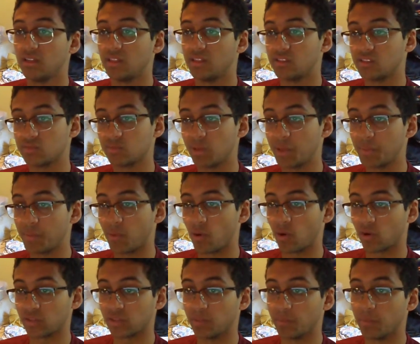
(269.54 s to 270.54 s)
They just play
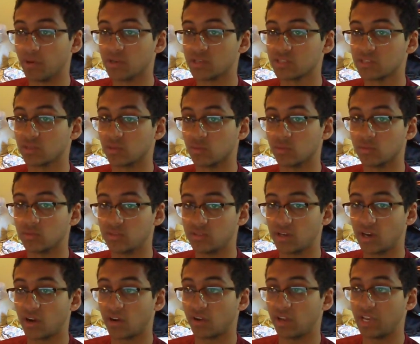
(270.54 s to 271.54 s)
park the bus the whole
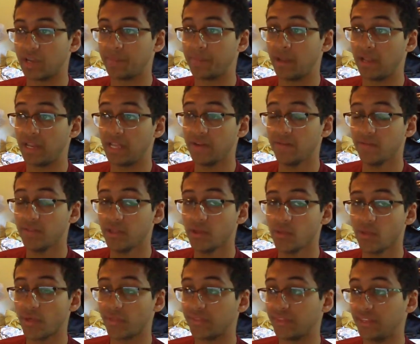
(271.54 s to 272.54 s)
entire game. And even
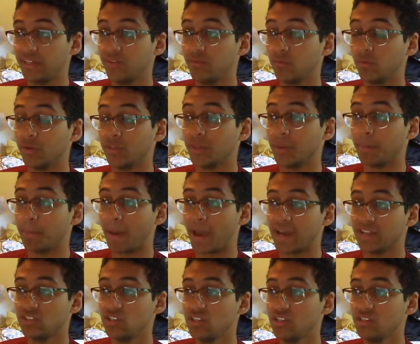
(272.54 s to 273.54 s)
though I did win the
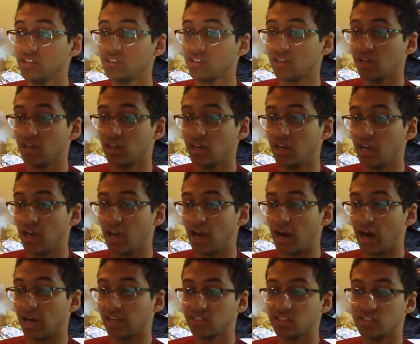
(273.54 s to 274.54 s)
matches,
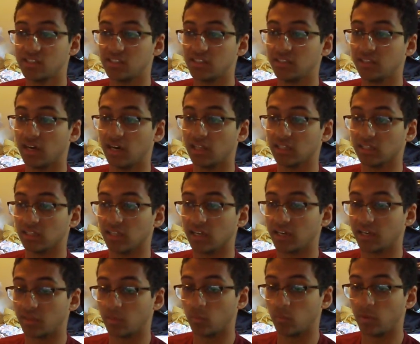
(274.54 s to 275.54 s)
I just did not
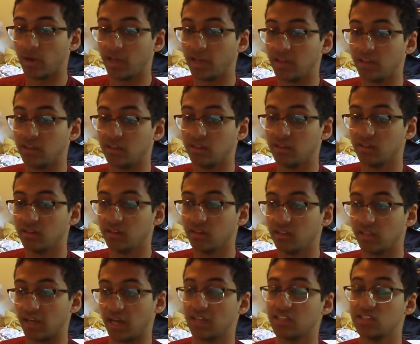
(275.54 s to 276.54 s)
like the way.
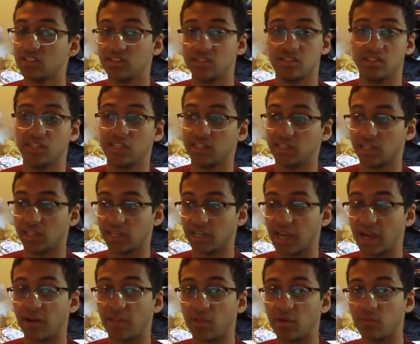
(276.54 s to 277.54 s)
I just didn't like
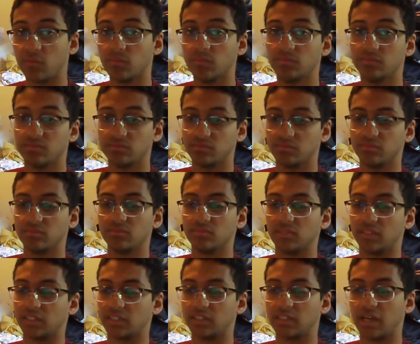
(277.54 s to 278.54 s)
how
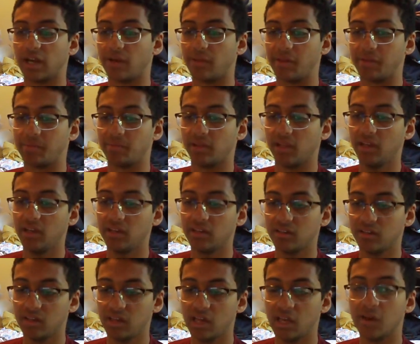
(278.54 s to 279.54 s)
they
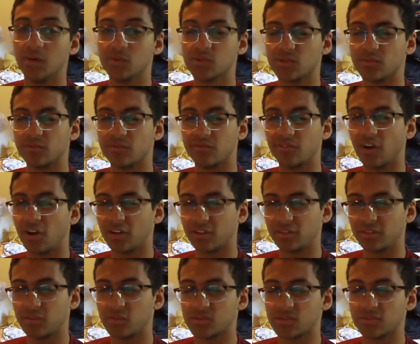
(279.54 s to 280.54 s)
played. It wasn't fun.
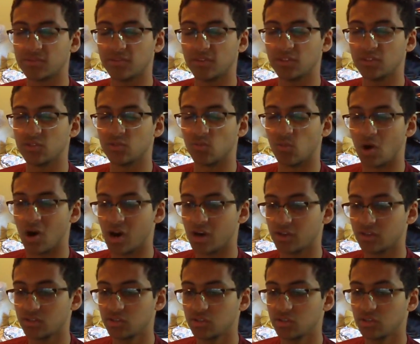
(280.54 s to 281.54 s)
It wasn't fun to
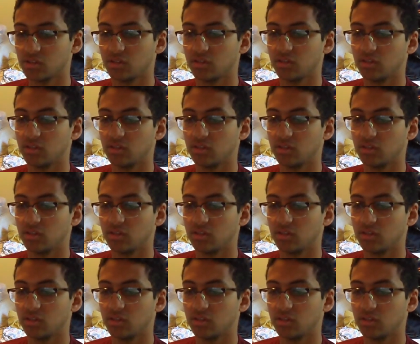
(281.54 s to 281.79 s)
watch.